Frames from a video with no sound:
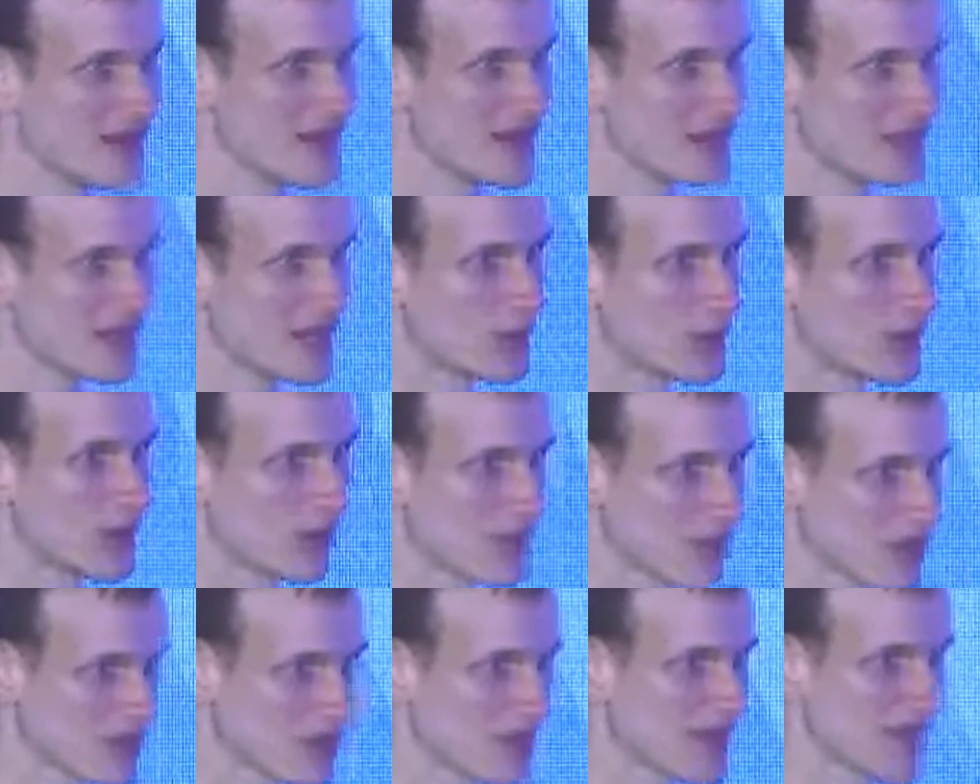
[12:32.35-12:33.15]
Now,
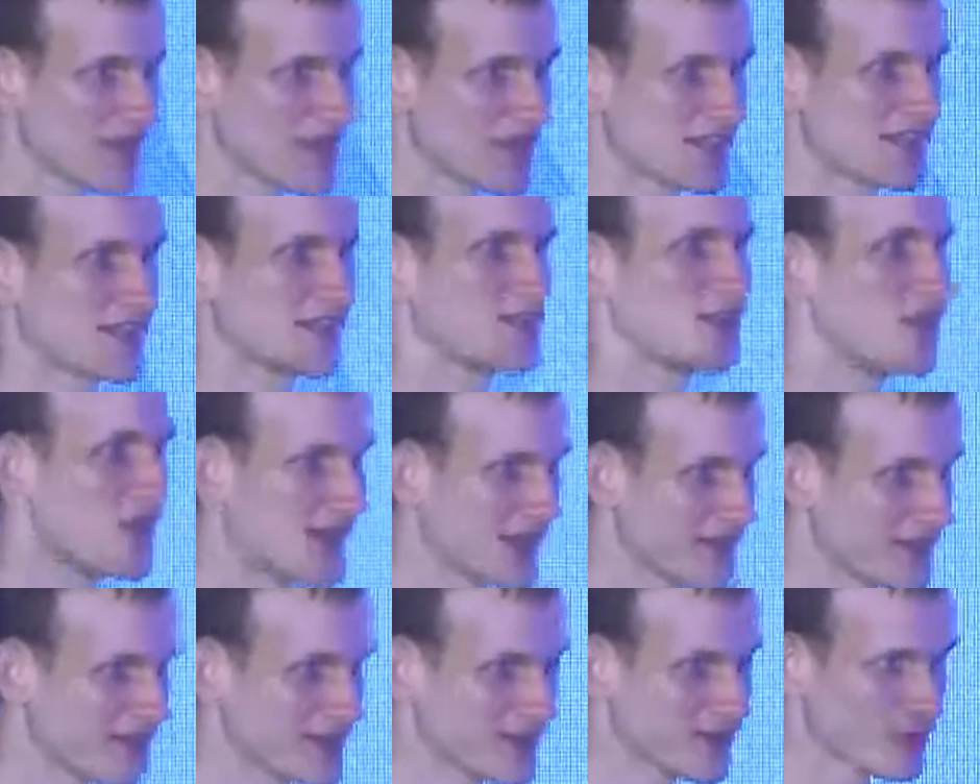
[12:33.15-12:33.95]
contracts
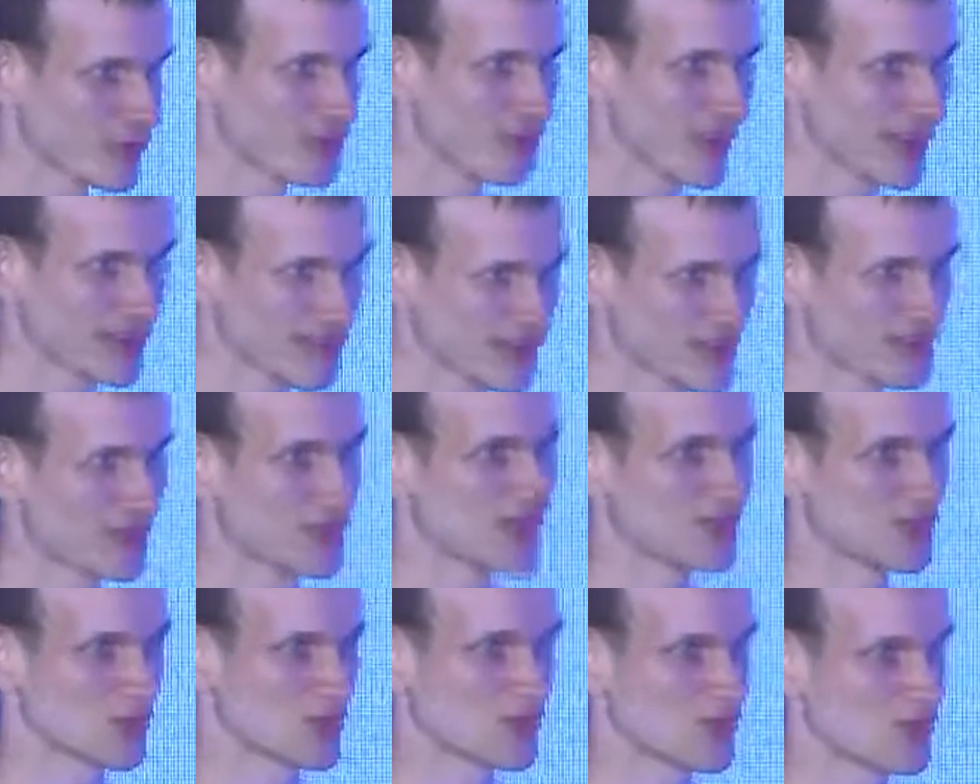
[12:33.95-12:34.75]
cannot write to
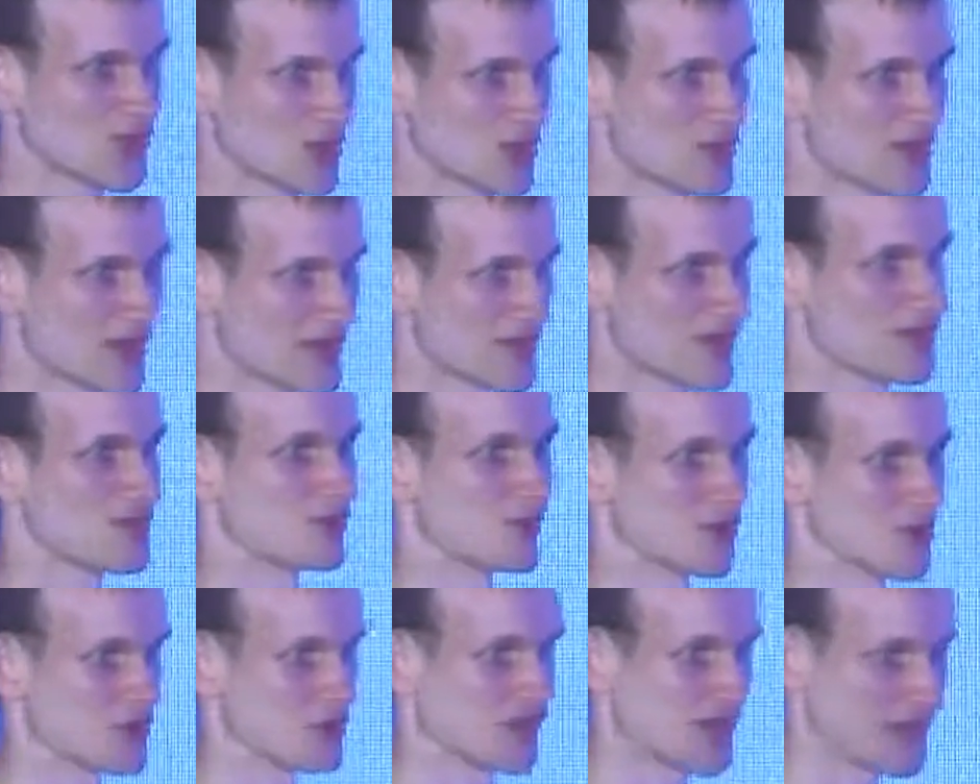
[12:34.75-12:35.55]
other contract
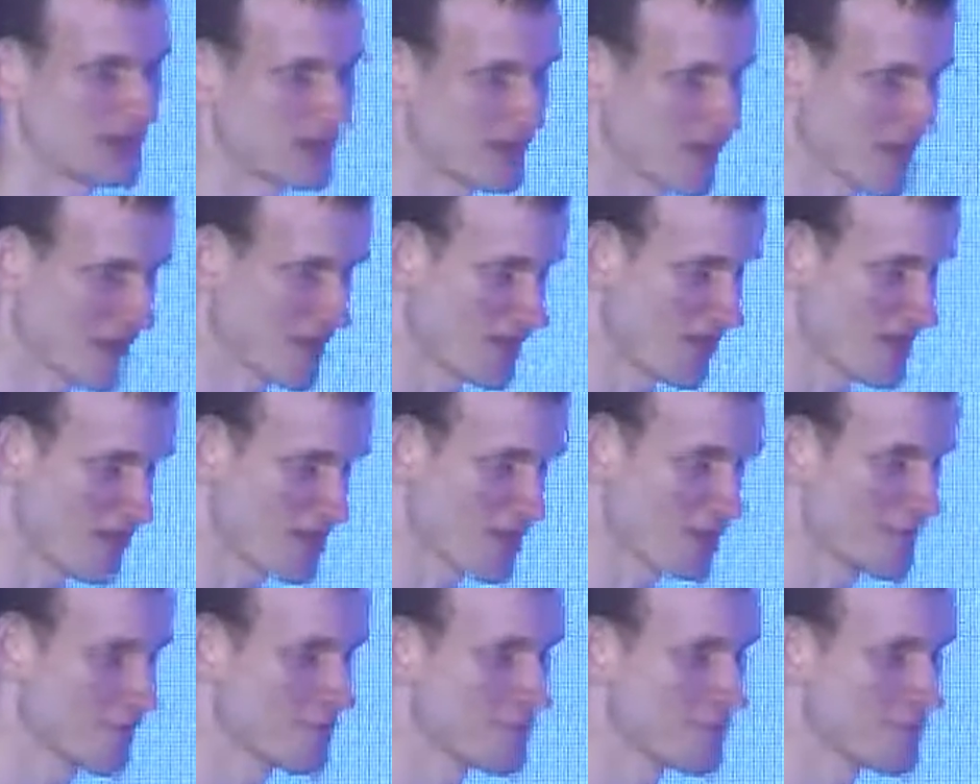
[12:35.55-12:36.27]
storage databases.